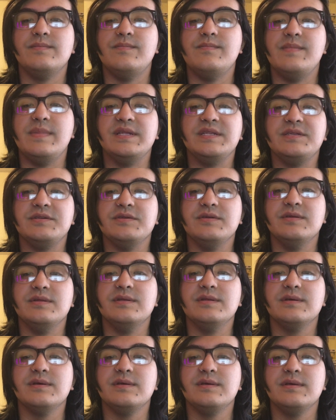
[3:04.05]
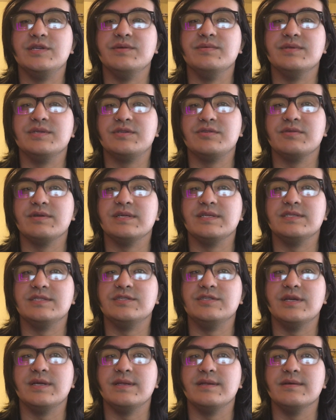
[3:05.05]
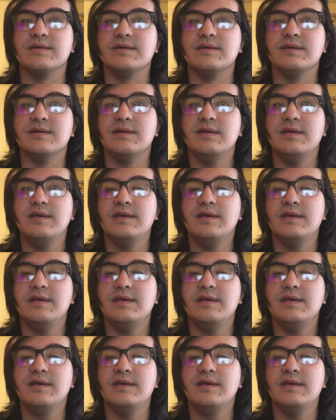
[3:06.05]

mentioned she was transgender,